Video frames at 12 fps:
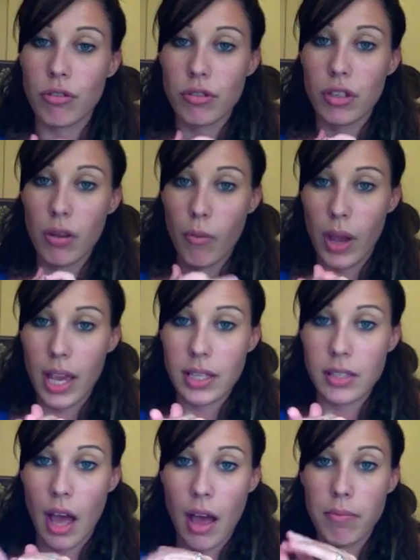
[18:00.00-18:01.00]
usually
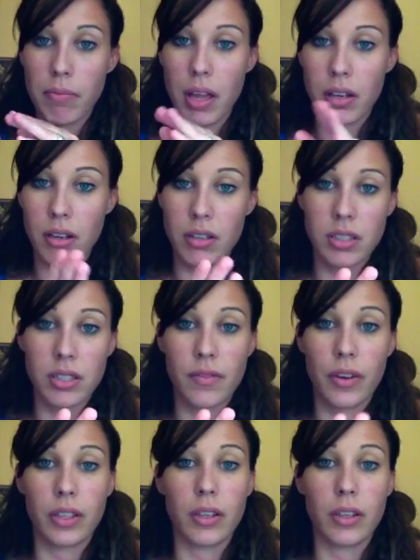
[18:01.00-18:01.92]
wakes up and nurses for a